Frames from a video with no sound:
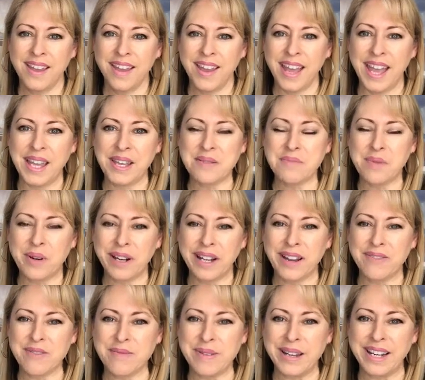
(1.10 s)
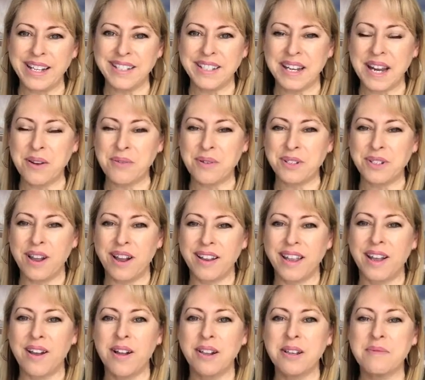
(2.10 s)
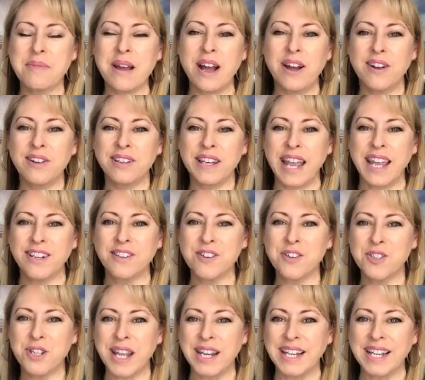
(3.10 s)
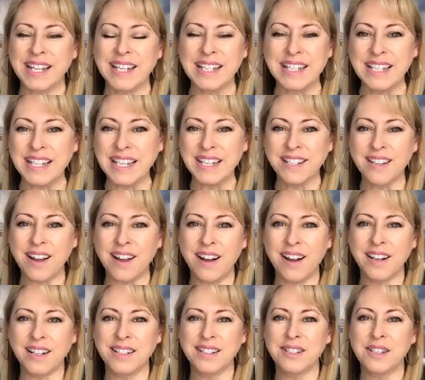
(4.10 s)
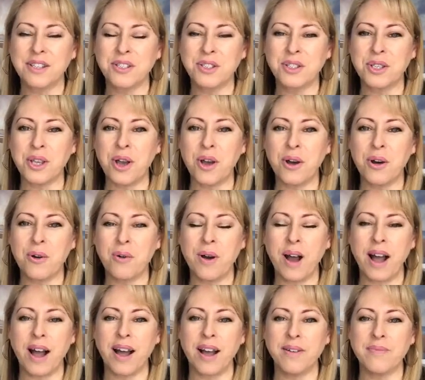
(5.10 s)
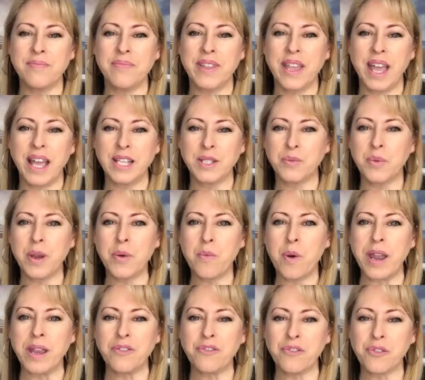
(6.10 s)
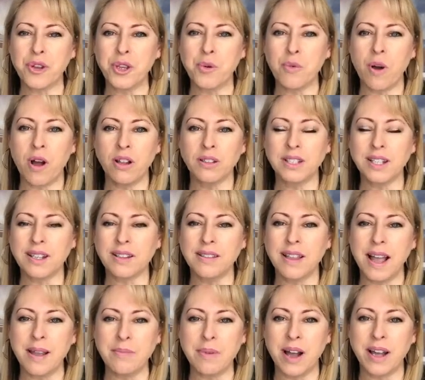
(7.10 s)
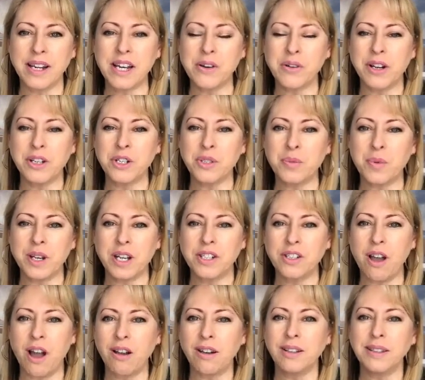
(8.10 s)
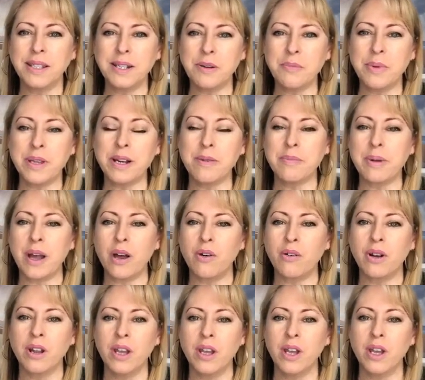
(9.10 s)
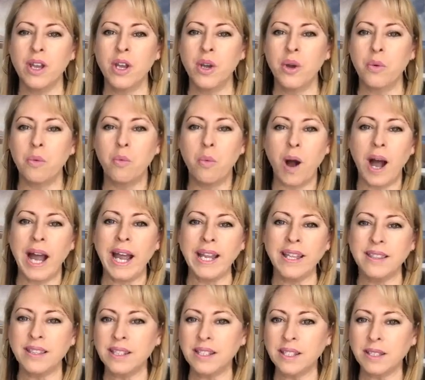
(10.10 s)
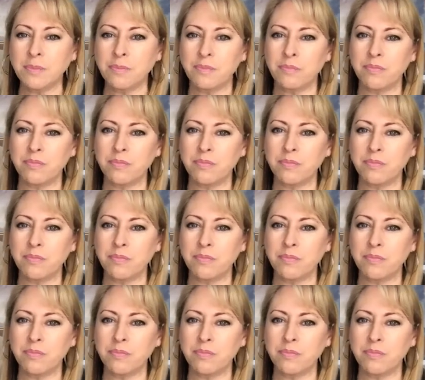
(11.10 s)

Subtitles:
Hey, good morning, everybody. Today we're talking all about energetic detox. So as we wait for you all to climb on here, I just want to talk a little bit about why this